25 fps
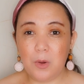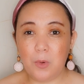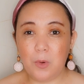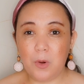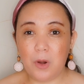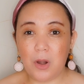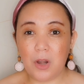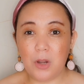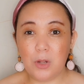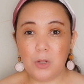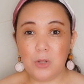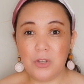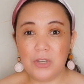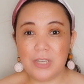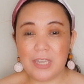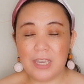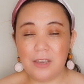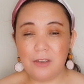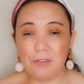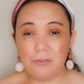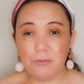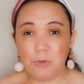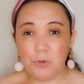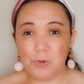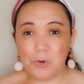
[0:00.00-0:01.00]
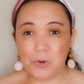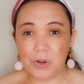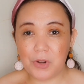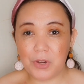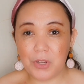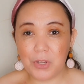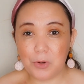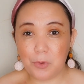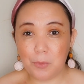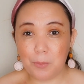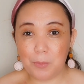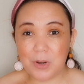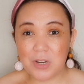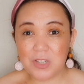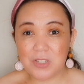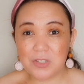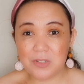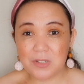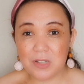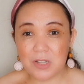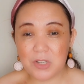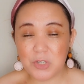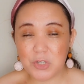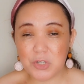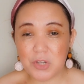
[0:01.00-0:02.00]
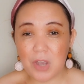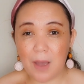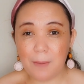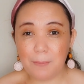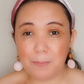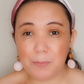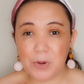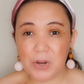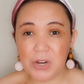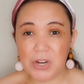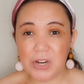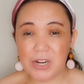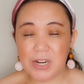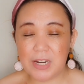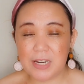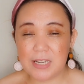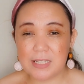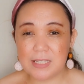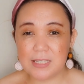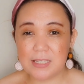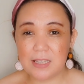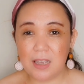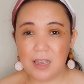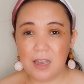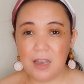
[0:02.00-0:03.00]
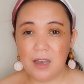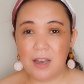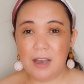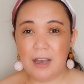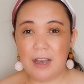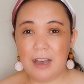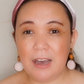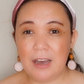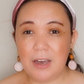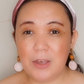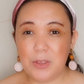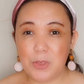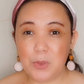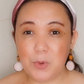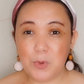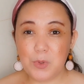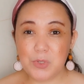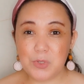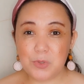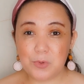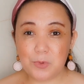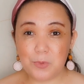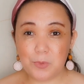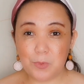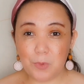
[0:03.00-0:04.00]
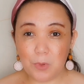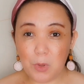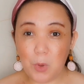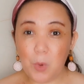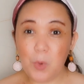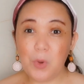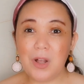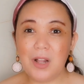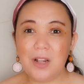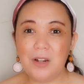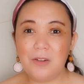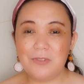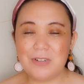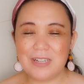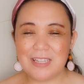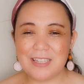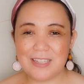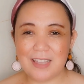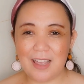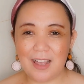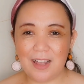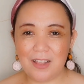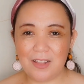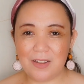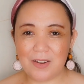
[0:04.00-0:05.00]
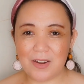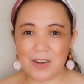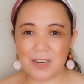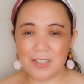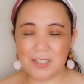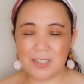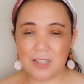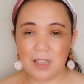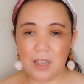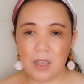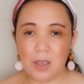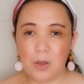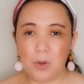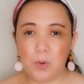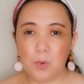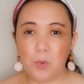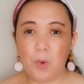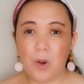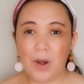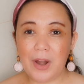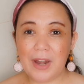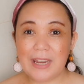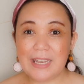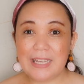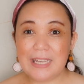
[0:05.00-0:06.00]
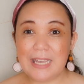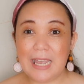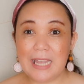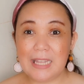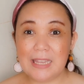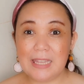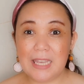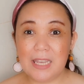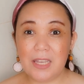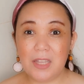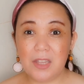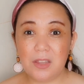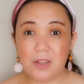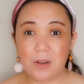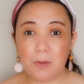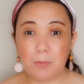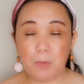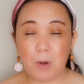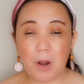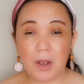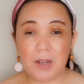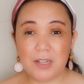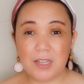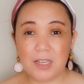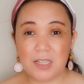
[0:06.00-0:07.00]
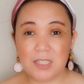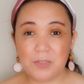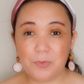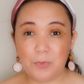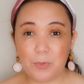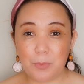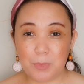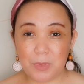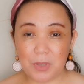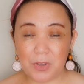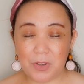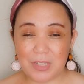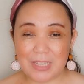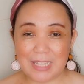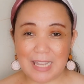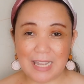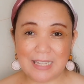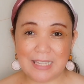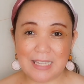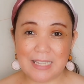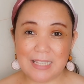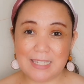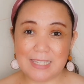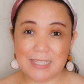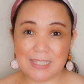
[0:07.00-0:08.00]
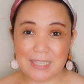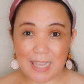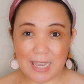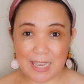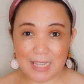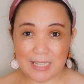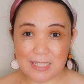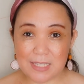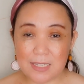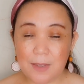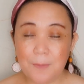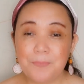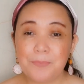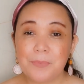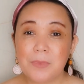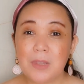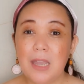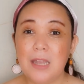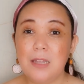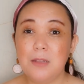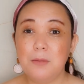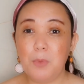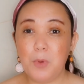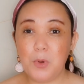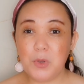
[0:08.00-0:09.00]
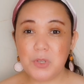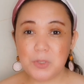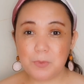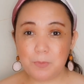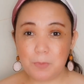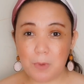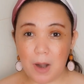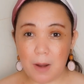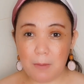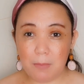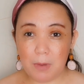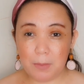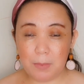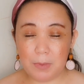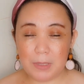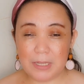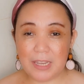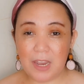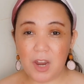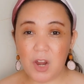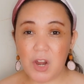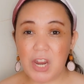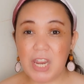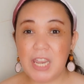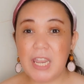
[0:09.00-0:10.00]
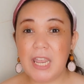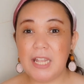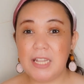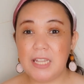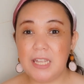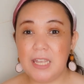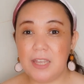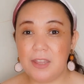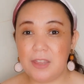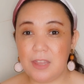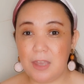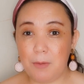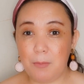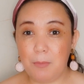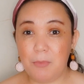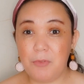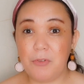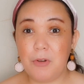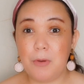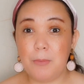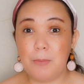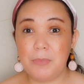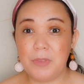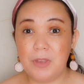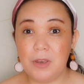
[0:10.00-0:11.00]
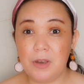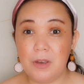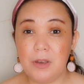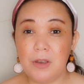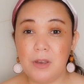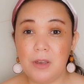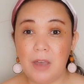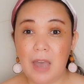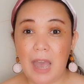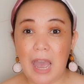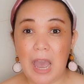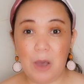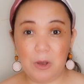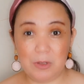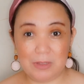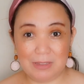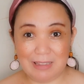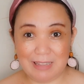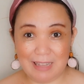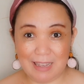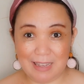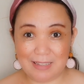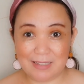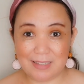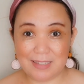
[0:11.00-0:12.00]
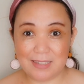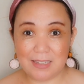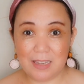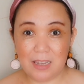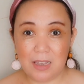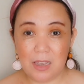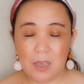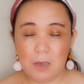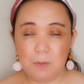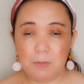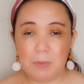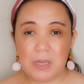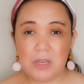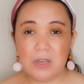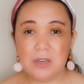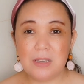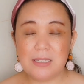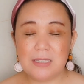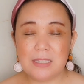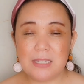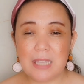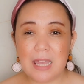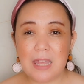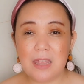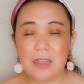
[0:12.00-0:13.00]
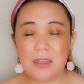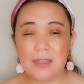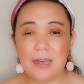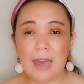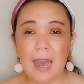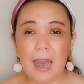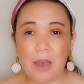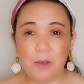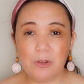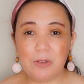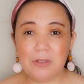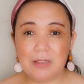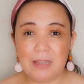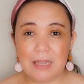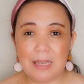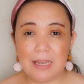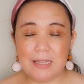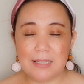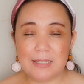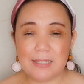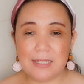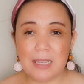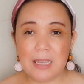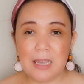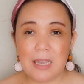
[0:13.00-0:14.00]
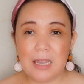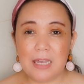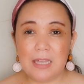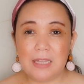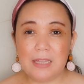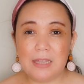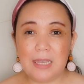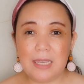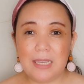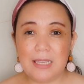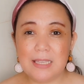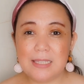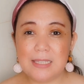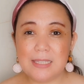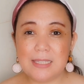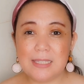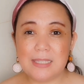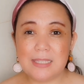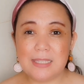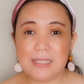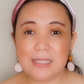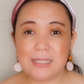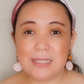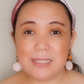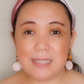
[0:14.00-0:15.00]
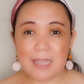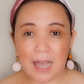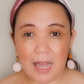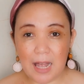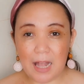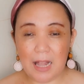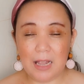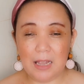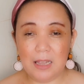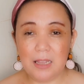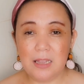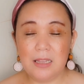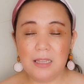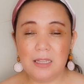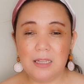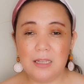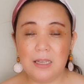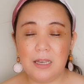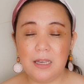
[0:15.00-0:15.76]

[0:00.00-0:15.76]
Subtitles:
are looking for, personal shoppers, those local resellers who are getting their products from the United States, and most probably are getting them from the outlets, because in the outlets they sell